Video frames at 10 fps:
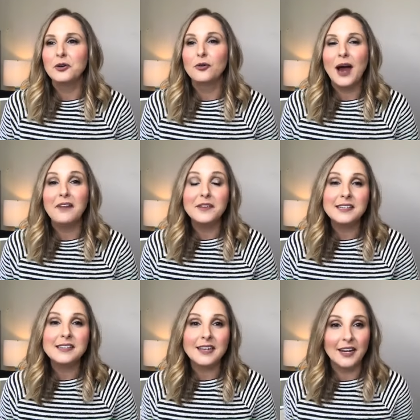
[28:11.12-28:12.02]
graphic
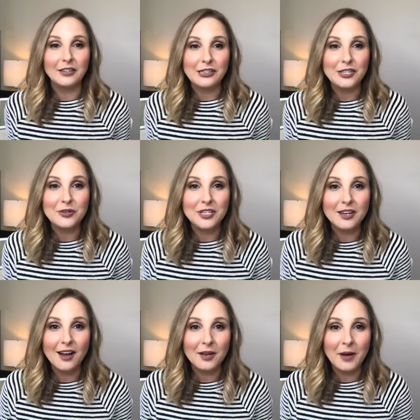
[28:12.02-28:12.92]
designers, you could
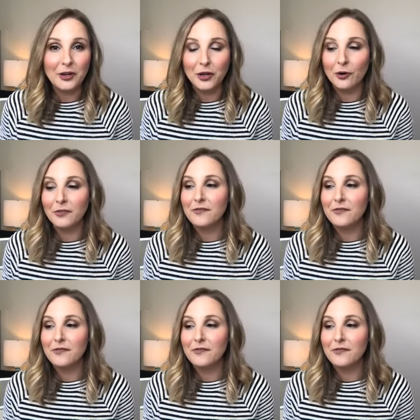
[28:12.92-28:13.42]
talk about your